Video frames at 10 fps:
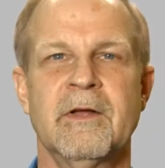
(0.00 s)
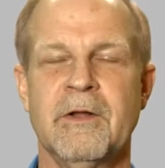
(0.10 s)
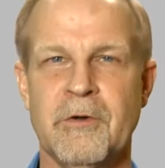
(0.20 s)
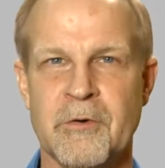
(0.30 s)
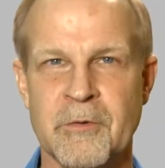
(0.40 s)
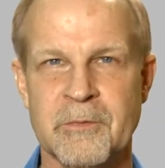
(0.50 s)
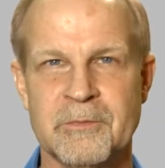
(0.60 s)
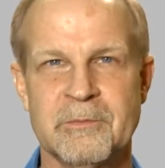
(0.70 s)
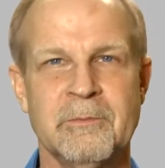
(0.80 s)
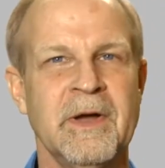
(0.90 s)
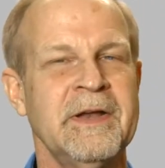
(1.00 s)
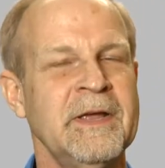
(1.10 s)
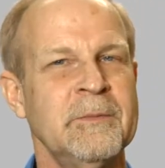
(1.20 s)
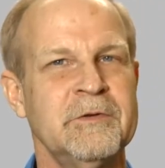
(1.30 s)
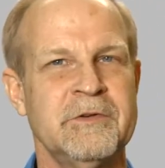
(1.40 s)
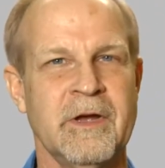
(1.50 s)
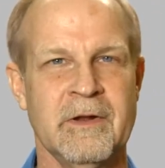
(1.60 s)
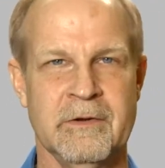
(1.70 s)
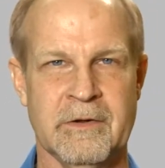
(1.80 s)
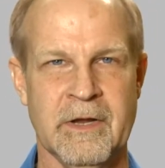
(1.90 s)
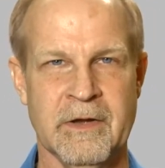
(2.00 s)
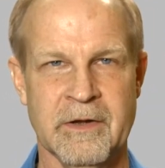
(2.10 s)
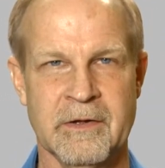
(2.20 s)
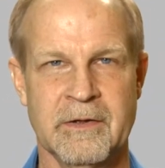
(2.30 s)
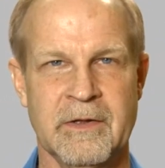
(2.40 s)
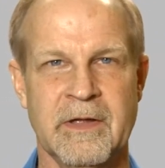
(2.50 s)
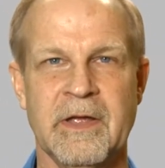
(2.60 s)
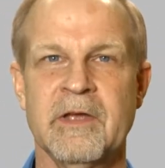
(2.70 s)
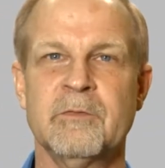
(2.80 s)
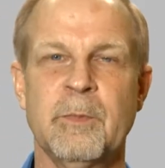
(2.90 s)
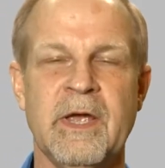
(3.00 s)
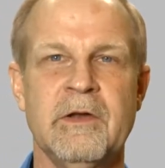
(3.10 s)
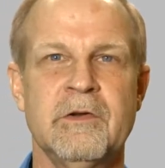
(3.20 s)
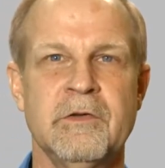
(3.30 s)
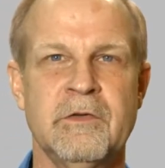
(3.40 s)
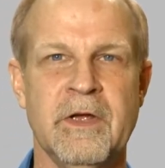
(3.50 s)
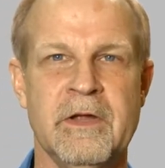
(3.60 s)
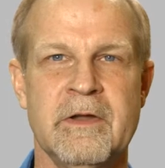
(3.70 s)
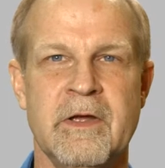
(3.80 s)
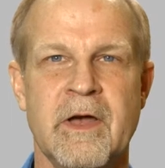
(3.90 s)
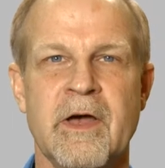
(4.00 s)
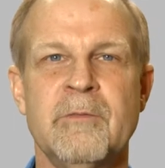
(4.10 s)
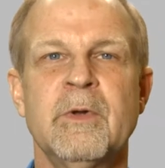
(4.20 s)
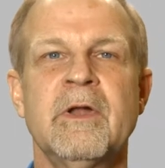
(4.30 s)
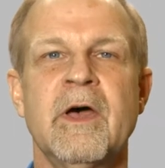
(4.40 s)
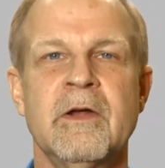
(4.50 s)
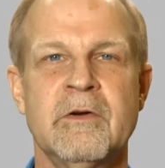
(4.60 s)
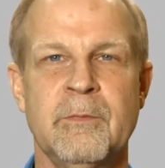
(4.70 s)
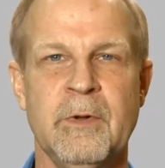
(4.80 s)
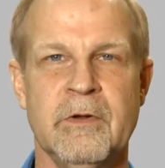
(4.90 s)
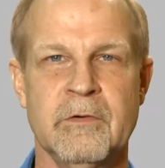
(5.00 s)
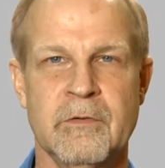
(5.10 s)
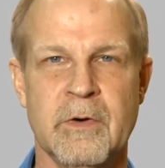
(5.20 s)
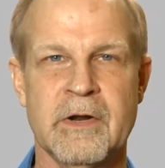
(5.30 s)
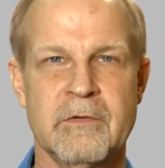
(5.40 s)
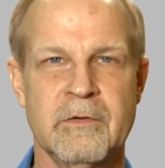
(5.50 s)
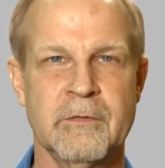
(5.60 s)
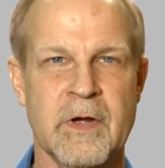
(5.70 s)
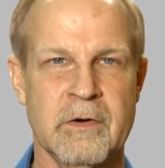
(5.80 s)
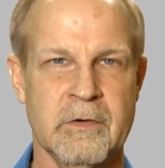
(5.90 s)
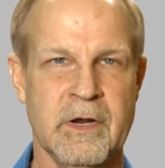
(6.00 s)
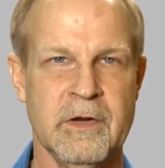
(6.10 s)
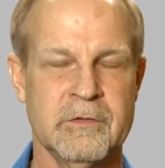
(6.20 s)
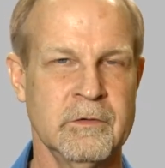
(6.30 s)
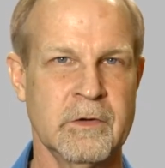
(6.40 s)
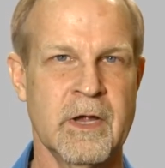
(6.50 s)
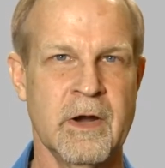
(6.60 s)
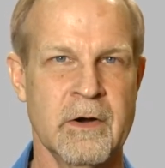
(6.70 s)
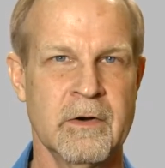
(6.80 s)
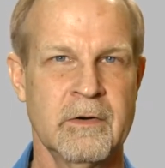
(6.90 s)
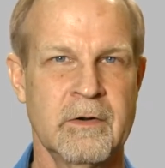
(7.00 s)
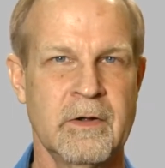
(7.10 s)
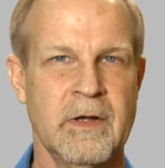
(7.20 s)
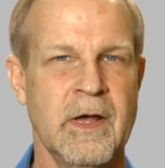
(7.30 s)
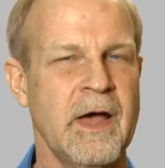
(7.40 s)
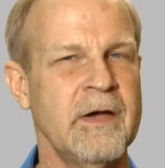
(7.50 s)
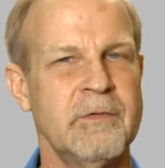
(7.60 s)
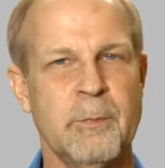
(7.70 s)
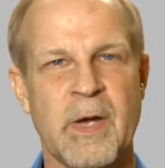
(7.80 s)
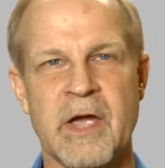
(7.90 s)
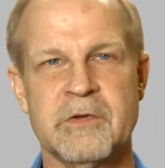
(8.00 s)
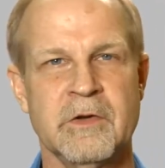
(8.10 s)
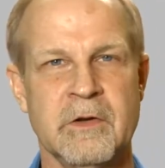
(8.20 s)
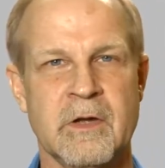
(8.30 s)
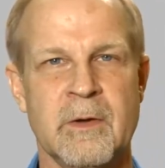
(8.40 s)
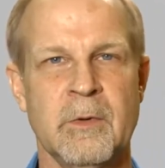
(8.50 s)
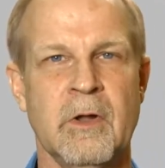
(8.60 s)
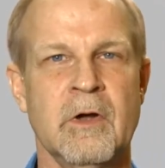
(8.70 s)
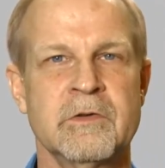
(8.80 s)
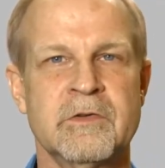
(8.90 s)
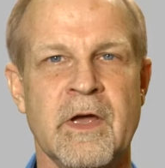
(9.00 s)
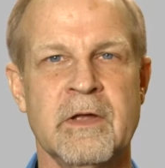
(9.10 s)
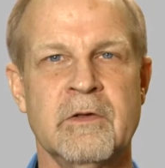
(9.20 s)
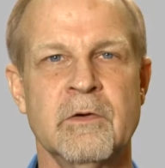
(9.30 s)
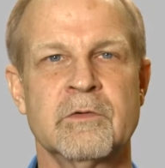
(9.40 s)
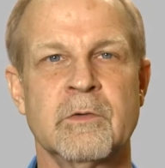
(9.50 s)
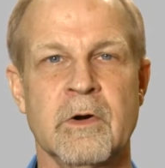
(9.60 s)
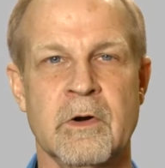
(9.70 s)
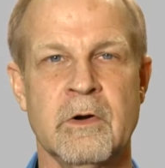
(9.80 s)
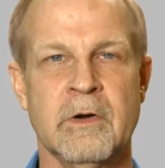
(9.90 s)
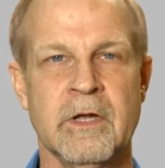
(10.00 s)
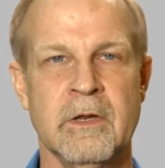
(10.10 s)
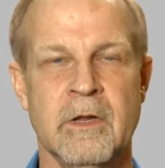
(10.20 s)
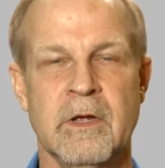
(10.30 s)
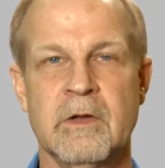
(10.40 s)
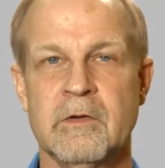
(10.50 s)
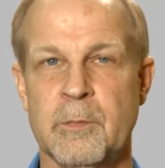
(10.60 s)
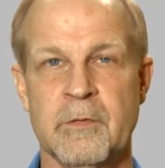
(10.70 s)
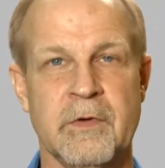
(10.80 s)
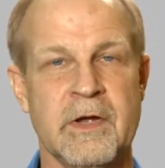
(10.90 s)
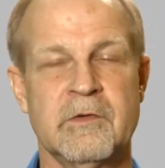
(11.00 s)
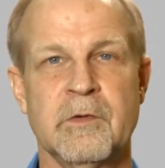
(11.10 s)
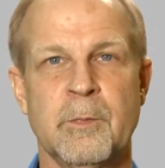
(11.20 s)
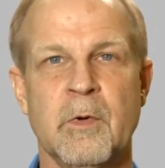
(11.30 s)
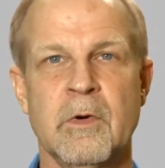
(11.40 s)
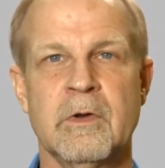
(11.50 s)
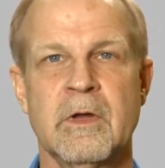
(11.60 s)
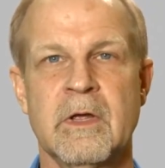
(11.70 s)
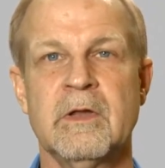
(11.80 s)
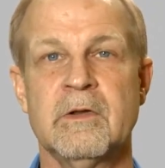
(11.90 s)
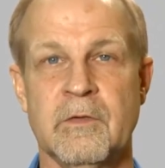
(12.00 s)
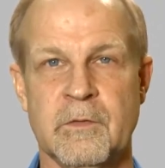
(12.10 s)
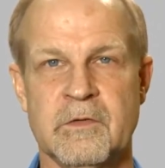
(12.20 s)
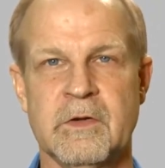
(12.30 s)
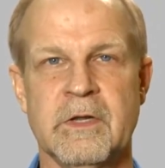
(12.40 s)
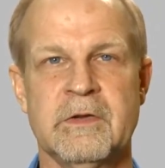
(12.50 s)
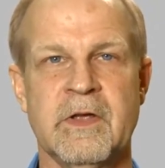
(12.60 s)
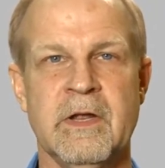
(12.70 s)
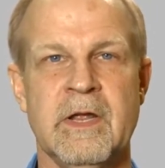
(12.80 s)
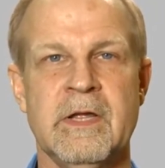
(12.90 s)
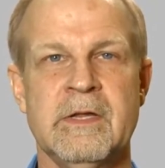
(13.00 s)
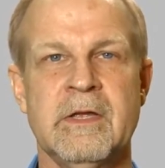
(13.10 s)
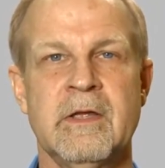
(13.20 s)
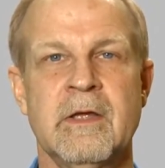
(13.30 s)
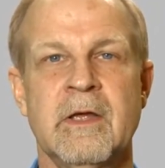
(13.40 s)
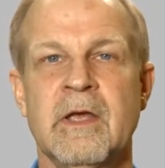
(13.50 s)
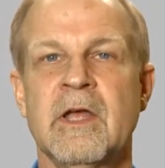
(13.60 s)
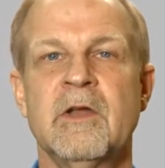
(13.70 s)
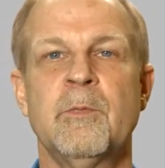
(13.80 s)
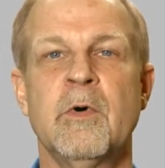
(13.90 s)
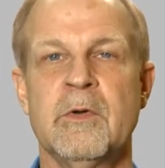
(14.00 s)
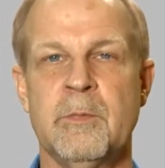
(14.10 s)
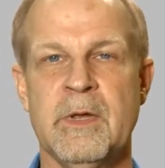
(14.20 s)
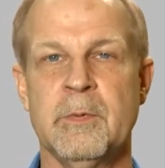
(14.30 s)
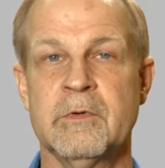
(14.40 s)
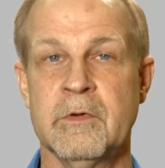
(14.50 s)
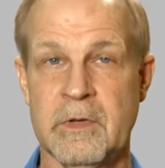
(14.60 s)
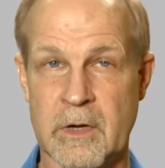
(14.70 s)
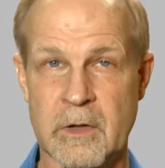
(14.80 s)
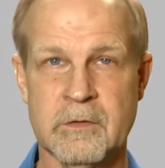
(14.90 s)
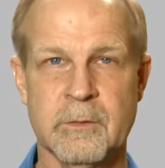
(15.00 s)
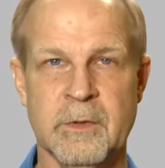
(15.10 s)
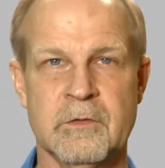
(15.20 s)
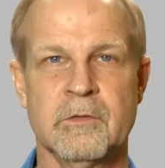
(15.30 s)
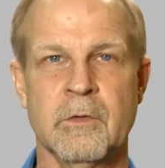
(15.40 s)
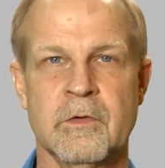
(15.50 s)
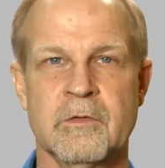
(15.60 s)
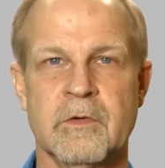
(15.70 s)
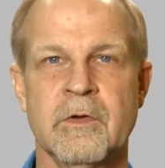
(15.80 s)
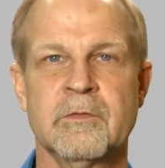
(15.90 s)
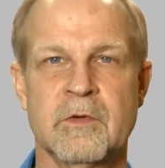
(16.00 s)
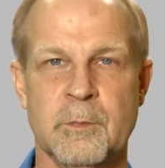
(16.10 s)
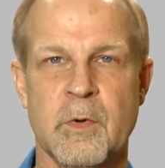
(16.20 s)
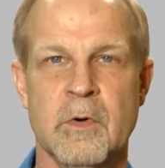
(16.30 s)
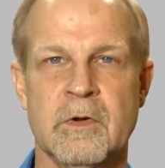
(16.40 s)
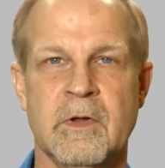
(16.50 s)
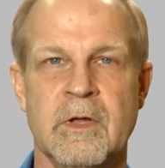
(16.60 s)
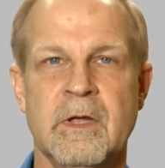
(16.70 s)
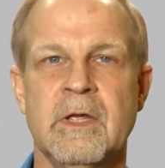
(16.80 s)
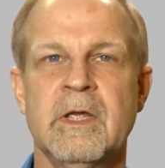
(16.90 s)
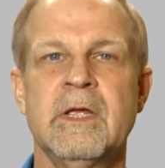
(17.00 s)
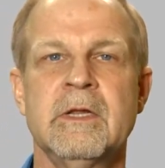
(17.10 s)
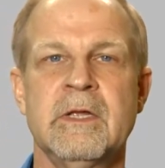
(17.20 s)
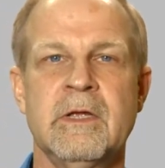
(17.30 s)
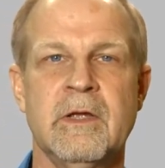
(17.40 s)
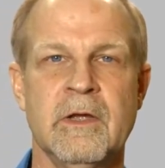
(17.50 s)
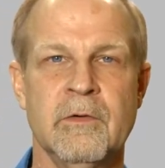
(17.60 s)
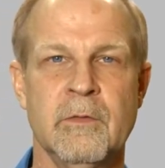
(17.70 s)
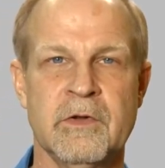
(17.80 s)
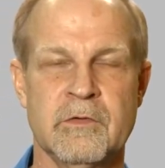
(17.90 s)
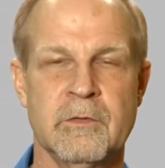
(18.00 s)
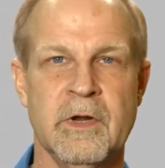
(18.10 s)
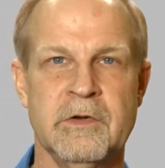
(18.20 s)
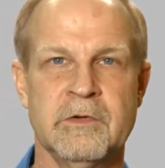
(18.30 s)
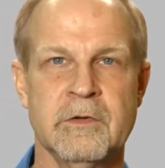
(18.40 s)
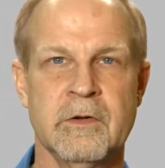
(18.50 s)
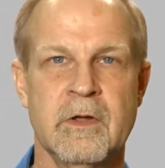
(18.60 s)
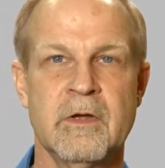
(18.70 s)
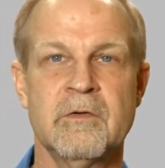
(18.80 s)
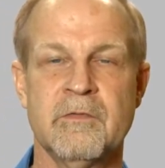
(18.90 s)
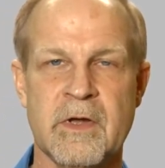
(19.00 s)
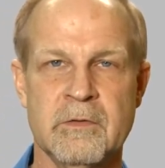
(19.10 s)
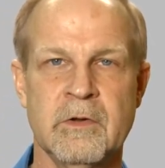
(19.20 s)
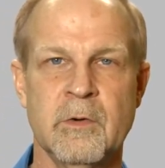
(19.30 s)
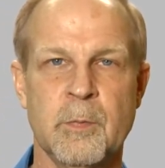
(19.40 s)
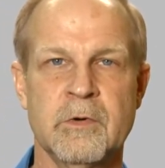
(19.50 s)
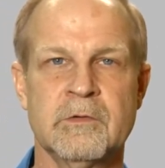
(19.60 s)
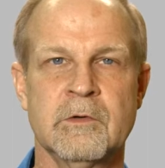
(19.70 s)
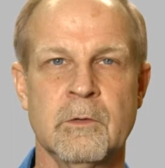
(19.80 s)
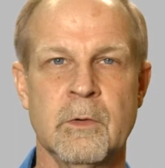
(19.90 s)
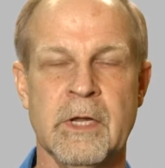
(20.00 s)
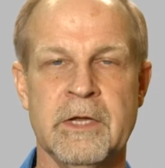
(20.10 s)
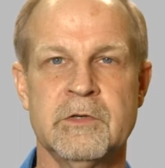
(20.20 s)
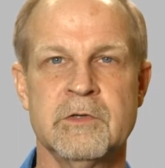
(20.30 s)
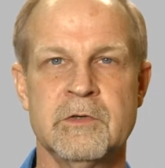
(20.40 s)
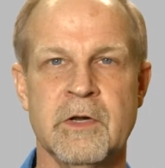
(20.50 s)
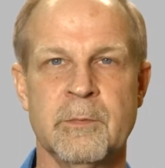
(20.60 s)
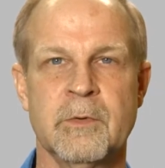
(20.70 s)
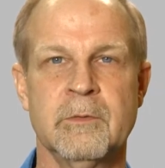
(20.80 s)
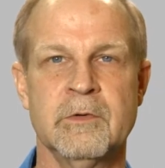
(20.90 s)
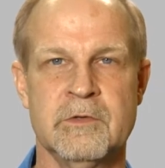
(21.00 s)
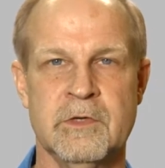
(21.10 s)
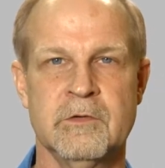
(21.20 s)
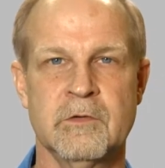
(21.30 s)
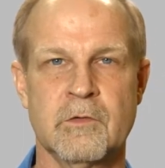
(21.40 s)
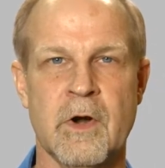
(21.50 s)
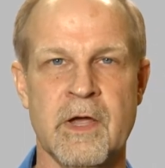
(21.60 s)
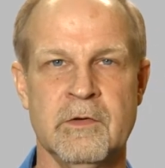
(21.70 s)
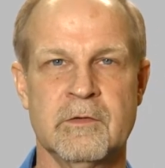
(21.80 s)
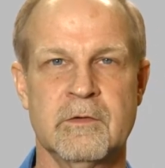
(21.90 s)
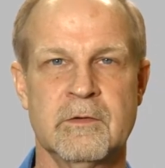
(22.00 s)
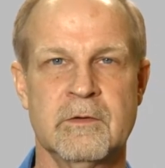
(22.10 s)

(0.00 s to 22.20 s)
Hello, my name is John Hookinga. As Paige has said, I've been hired to be your Director of Congregational Care. I have a passion to come alongside those who are hurting, to provide support, to facilitate healing, and to point people to the ultimate source of support, healing, and restoration found in a personal relationship with Jesus Christ.